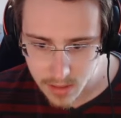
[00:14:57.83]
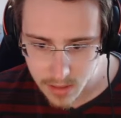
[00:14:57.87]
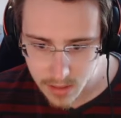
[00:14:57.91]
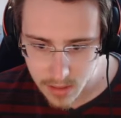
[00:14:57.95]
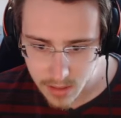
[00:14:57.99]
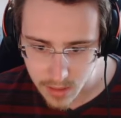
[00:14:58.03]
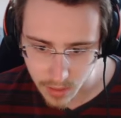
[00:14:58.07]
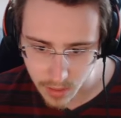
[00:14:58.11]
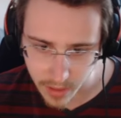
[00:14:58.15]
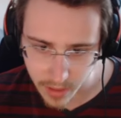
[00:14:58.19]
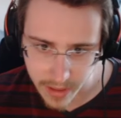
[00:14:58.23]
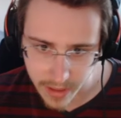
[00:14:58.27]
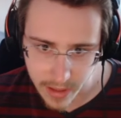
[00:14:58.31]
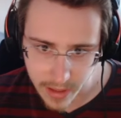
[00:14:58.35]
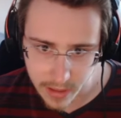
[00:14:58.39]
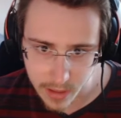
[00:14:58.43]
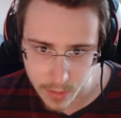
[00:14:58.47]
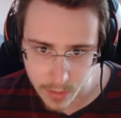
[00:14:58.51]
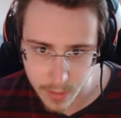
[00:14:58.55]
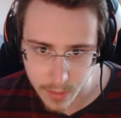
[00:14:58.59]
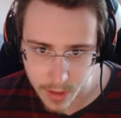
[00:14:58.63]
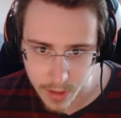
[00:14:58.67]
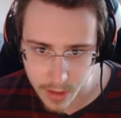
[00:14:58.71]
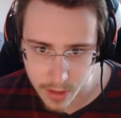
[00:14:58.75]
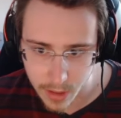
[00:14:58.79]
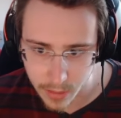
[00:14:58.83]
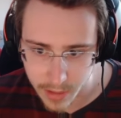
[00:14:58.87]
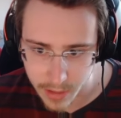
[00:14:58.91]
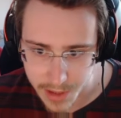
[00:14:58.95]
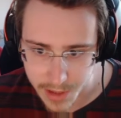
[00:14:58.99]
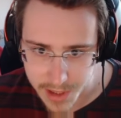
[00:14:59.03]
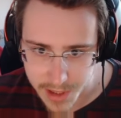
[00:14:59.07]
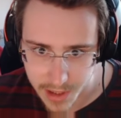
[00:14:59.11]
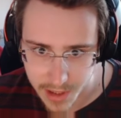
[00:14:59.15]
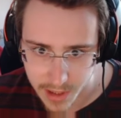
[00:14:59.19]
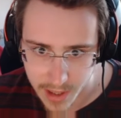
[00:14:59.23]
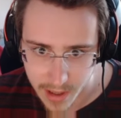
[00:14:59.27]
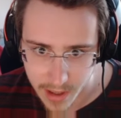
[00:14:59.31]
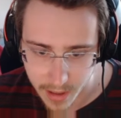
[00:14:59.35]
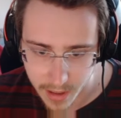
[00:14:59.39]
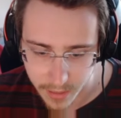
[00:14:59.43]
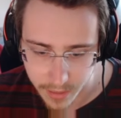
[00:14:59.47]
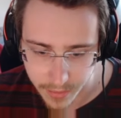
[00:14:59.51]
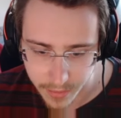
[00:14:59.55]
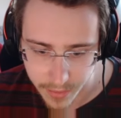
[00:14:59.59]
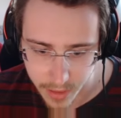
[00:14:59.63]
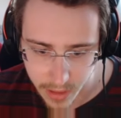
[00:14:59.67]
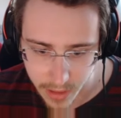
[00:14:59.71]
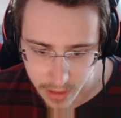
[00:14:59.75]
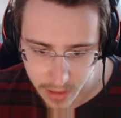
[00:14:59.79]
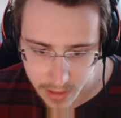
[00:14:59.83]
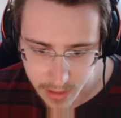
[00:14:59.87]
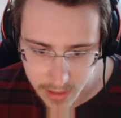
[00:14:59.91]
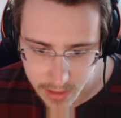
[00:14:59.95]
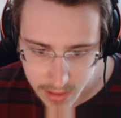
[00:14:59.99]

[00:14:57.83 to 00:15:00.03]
Okay, there we go. That's a Garen 3.